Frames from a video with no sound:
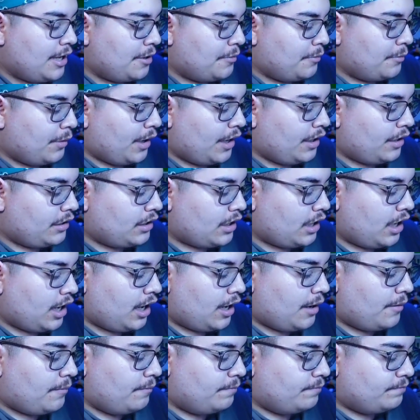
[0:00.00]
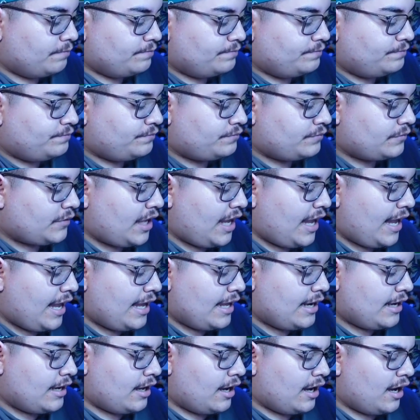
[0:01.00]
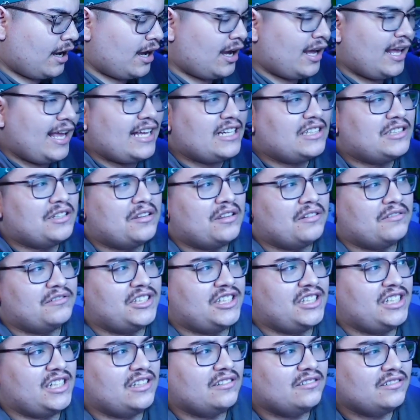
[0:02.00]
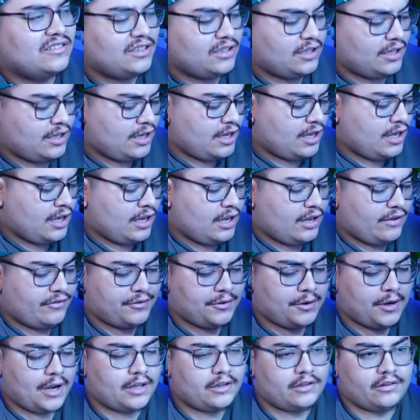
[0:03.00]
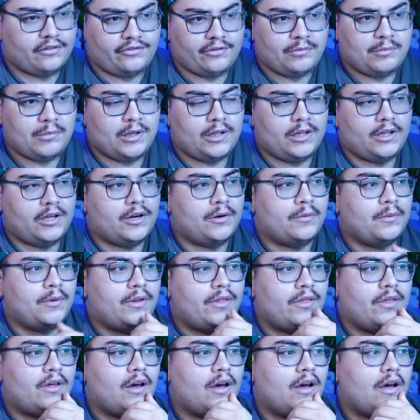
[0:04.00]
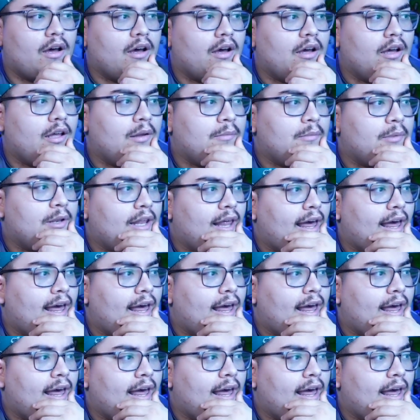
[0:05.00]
was um, in uh, Agents of Shield. If you guys are familiar with uh, uh, him